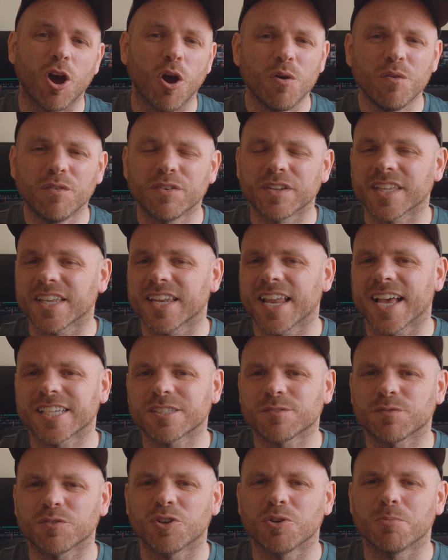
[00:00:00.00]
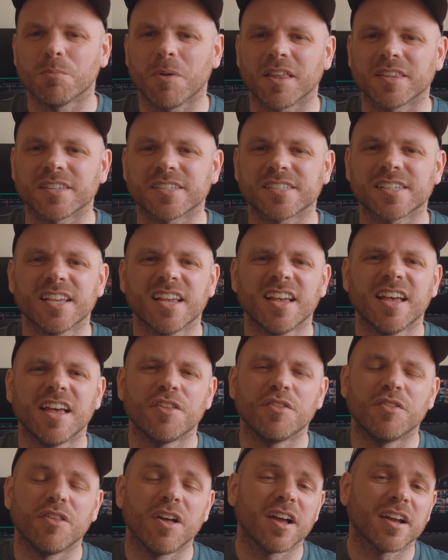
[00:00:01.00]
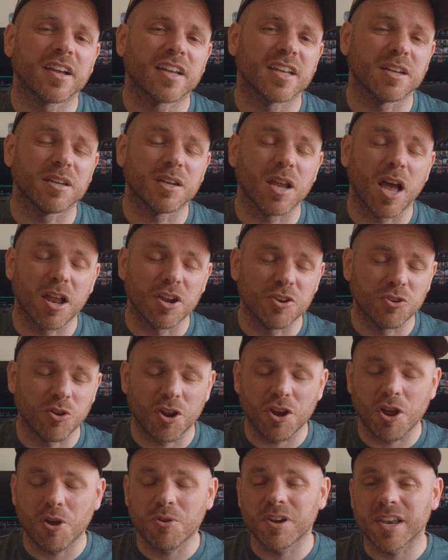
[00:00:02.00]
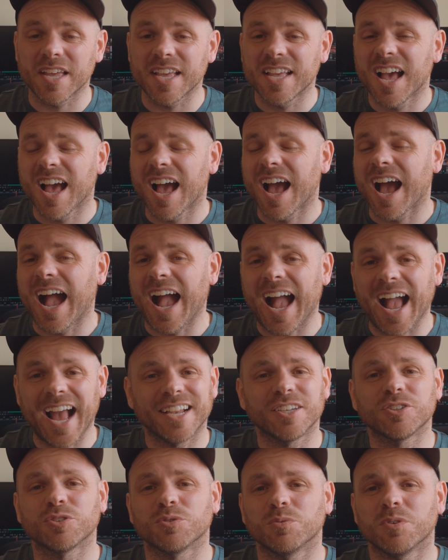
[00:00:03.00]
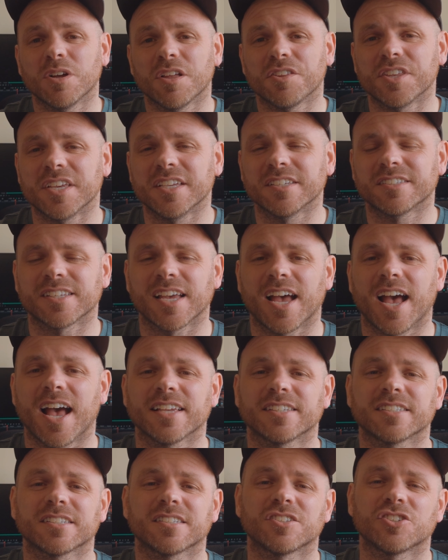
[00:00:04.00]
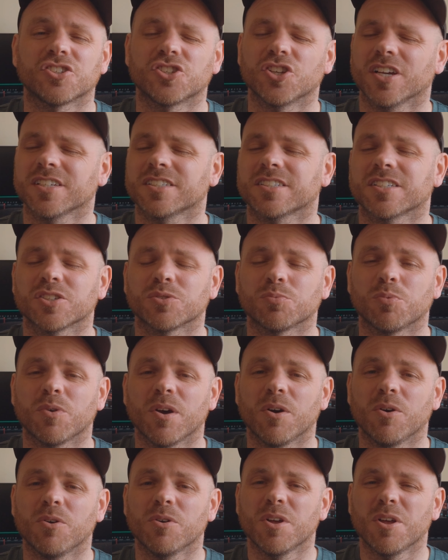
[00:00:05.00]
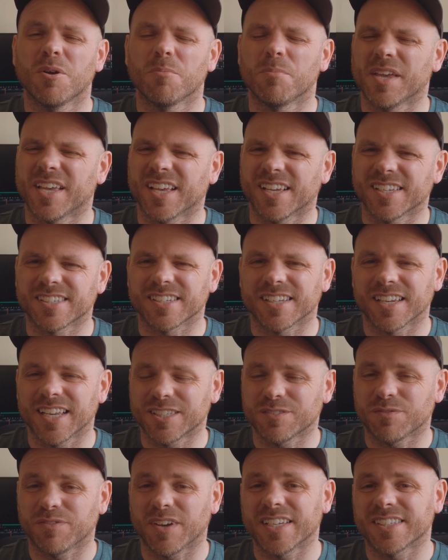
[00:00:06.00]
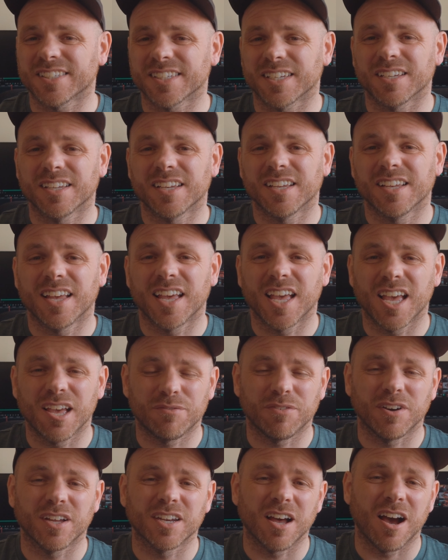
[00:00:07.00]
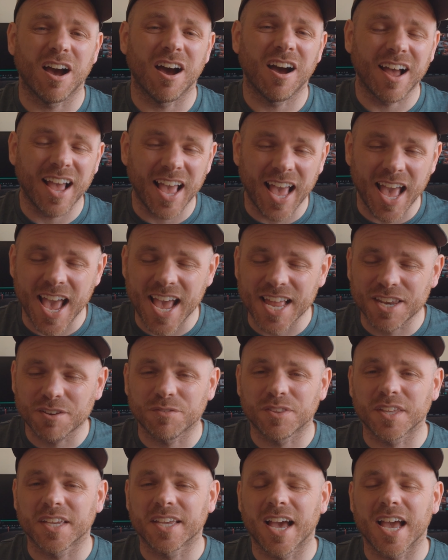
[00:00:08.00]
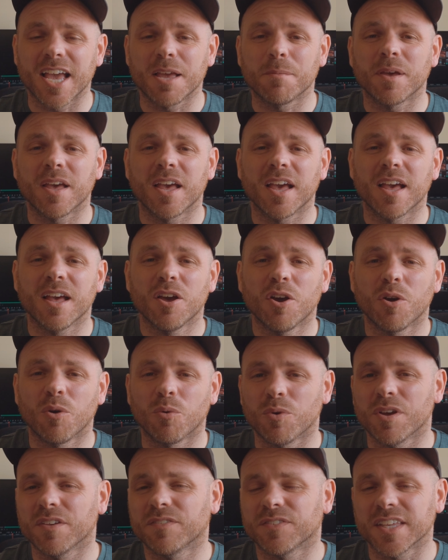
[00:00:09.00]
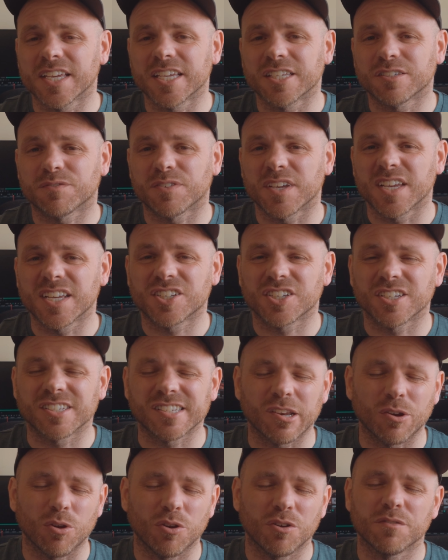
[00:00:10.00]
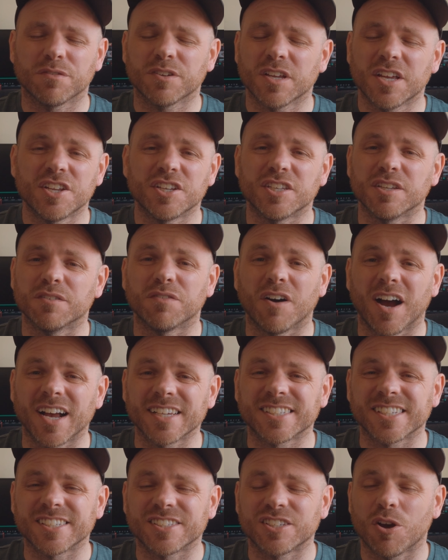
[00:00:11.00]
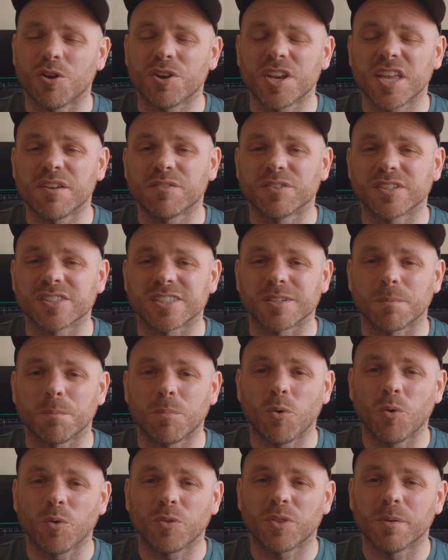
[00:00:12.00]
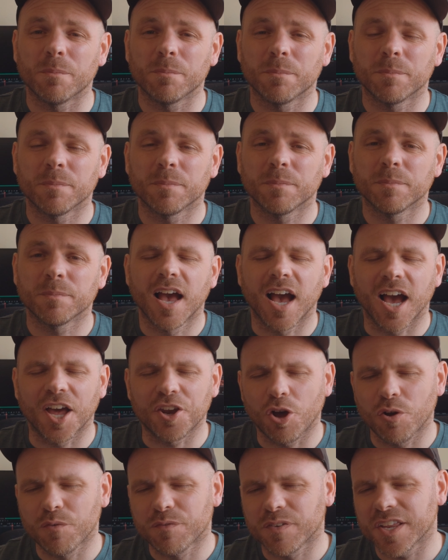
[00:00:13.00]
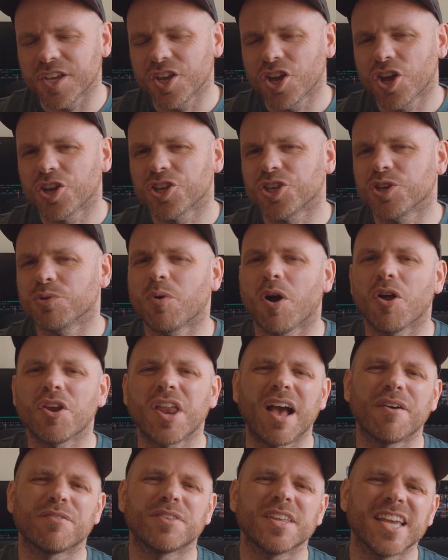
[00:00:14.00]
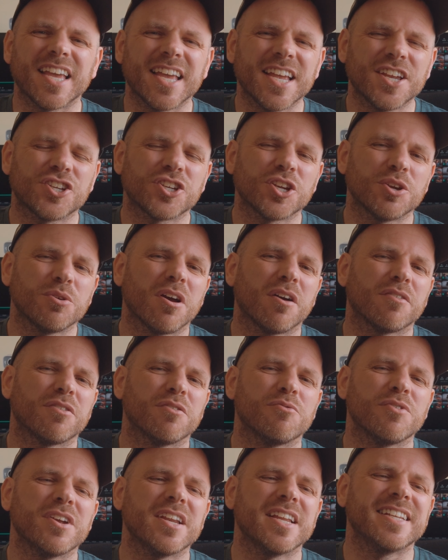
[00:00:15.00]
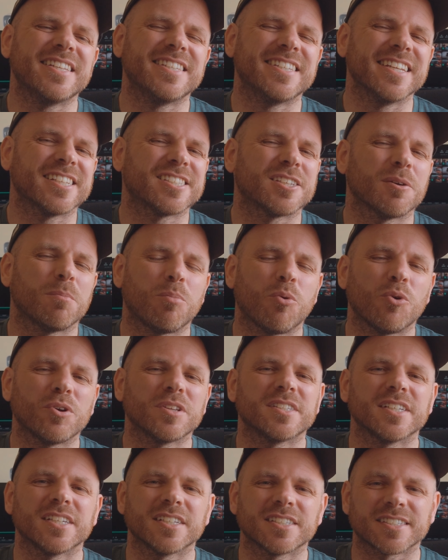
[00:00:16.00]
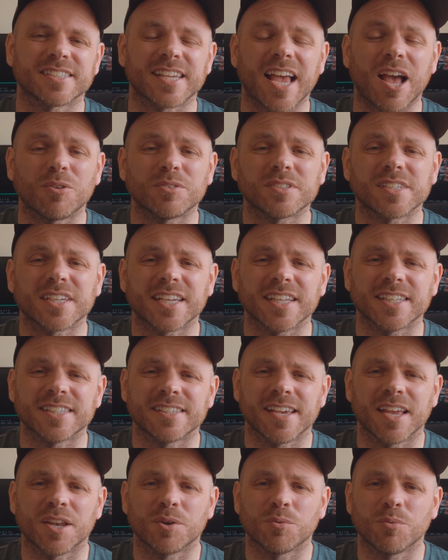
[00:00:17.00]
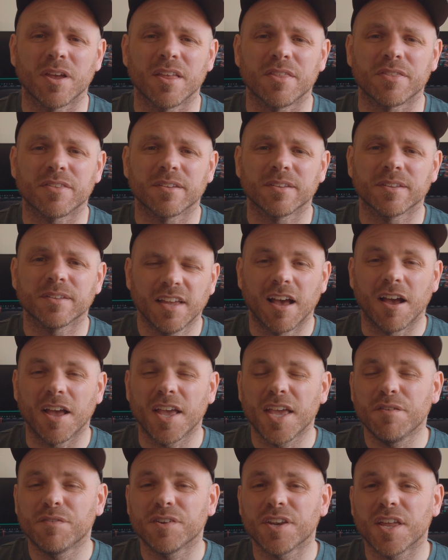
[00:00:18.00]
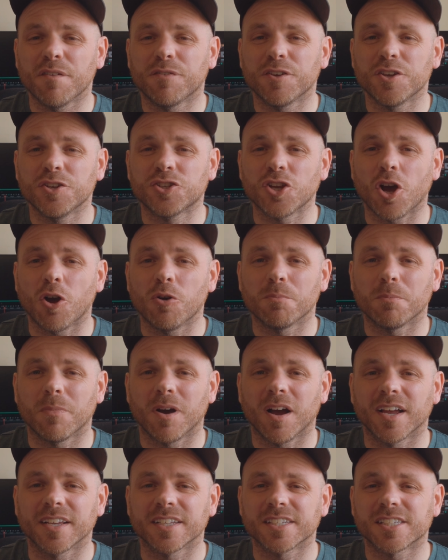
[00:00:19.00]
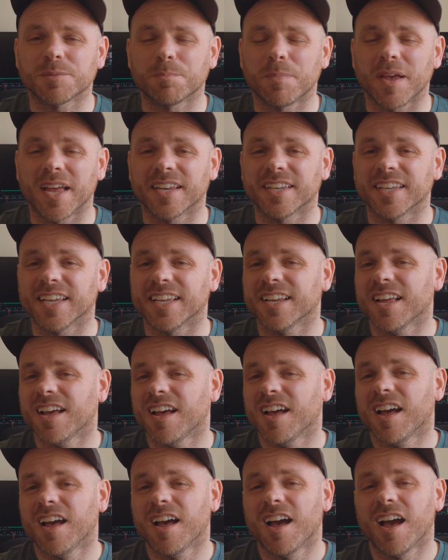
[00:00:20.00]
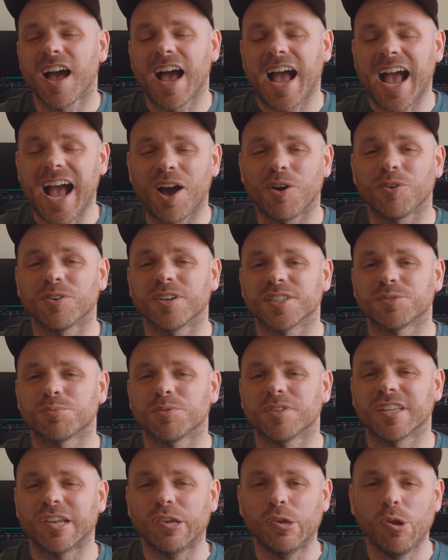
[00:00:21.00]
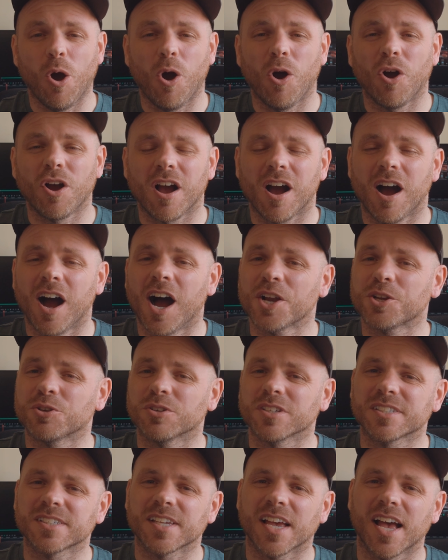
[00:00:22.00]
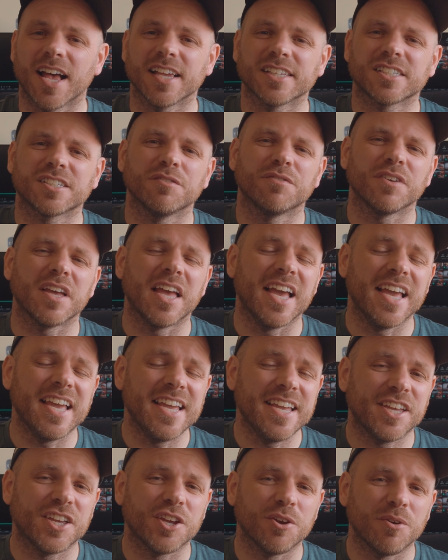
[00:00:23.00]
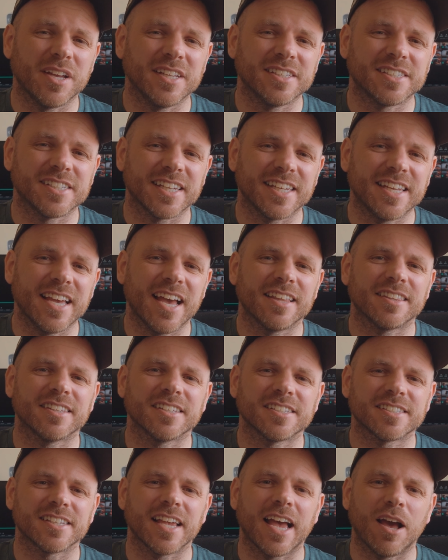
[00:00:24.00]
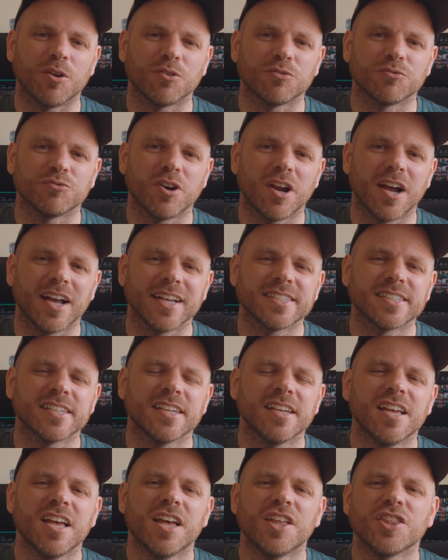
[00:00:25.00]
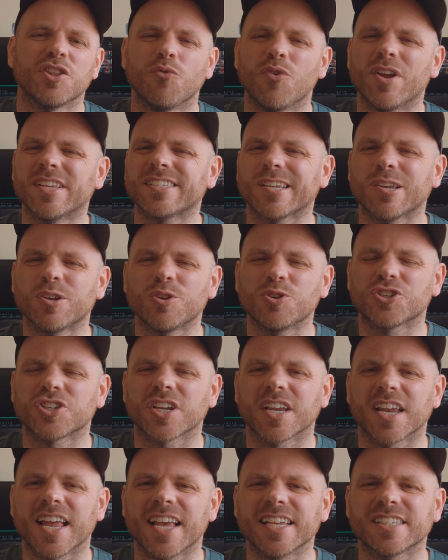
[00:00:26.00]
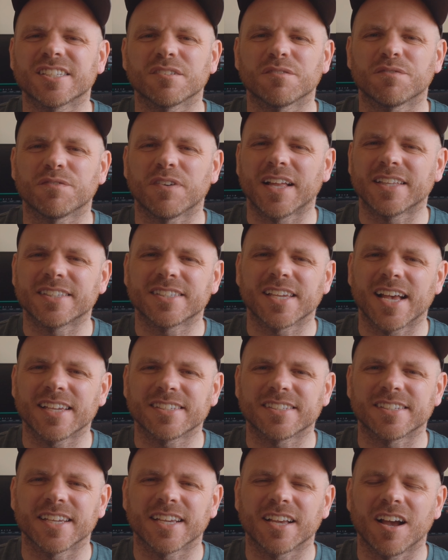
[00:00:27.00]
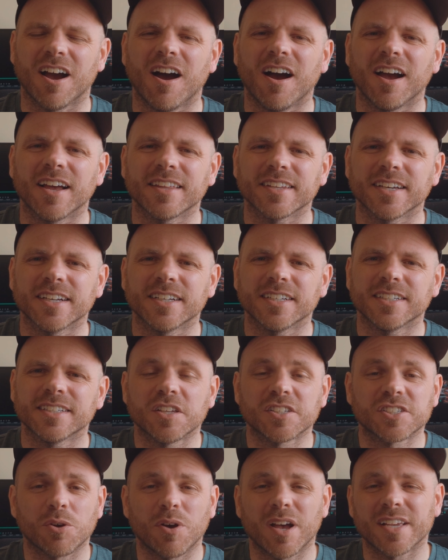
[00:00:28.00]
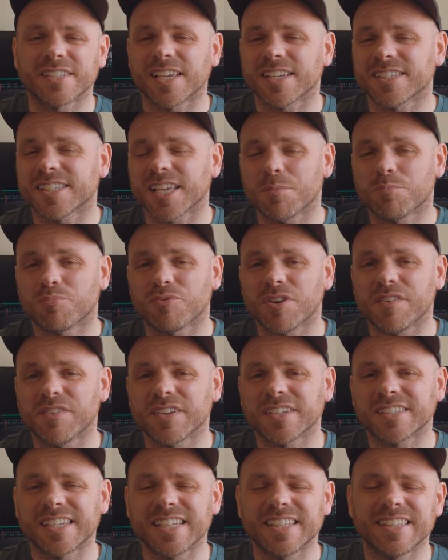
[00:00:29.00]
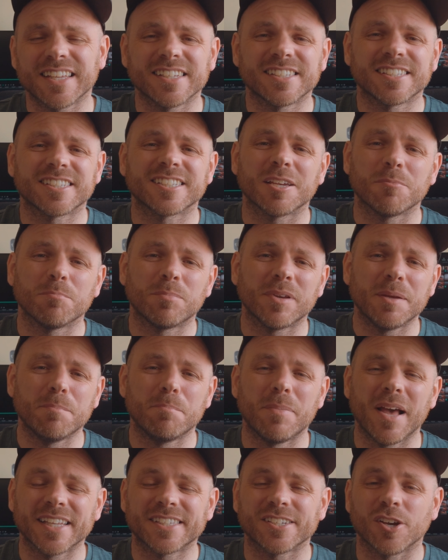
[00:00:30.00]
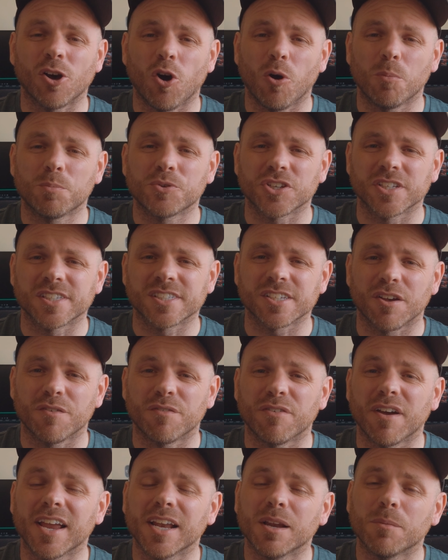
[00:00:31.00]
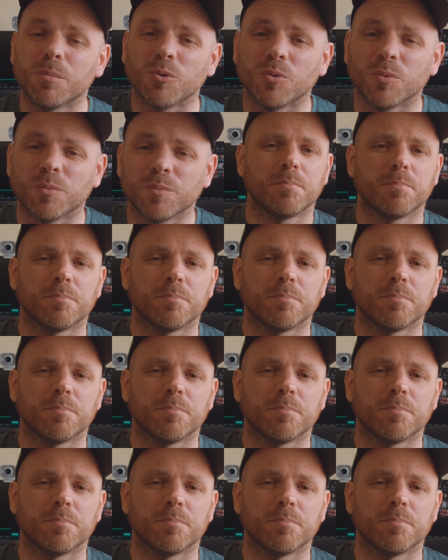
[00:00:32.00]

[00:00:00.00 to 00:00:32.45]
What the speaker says: over the next few months that can not only handle these tasks just as well, because let's face it, Earfun are ahead of the game here with these features. A lot of devices don't even support them, and hopefully you won't have the issue of the really disappointing sound to contend with. Now, even if you don't mind spending hours with the long arduous task of EQing to get the sound right, the resolution isn't fantastic either. So as I said previously, there's simply better options available.